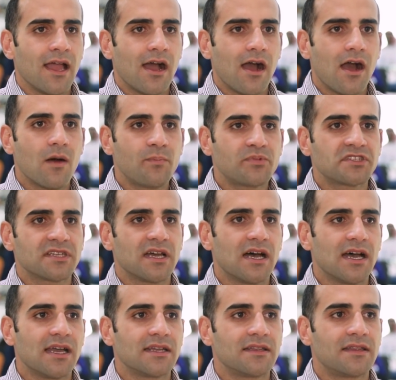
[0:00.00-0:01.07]

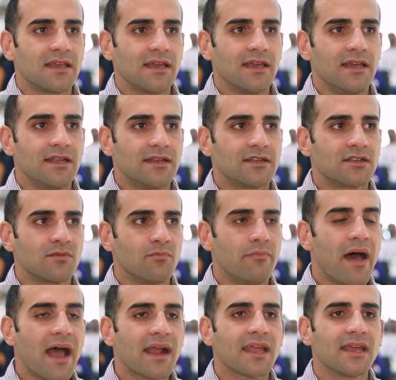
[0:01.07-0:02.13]
upside in
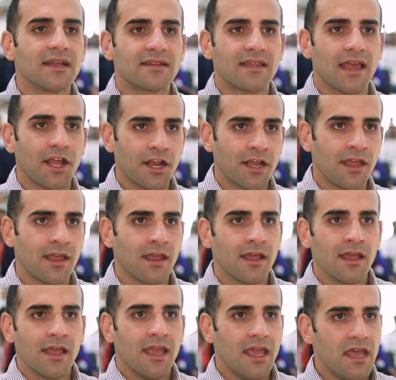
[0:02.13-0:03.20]
backing tech
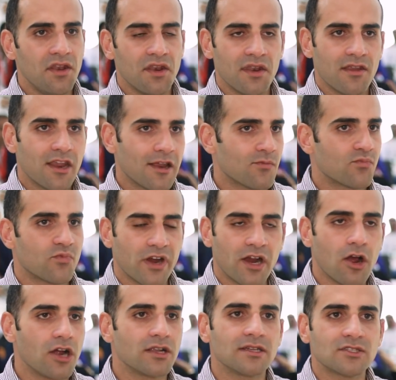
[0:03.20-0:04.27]

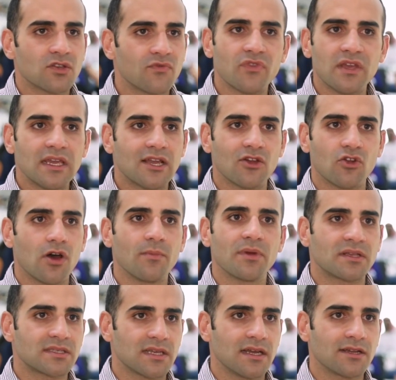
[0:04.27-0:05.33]
regardless of the
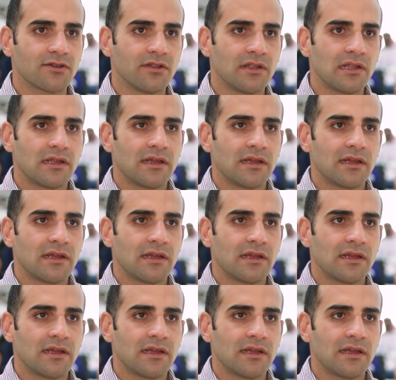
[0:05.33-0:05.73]
economic cycle.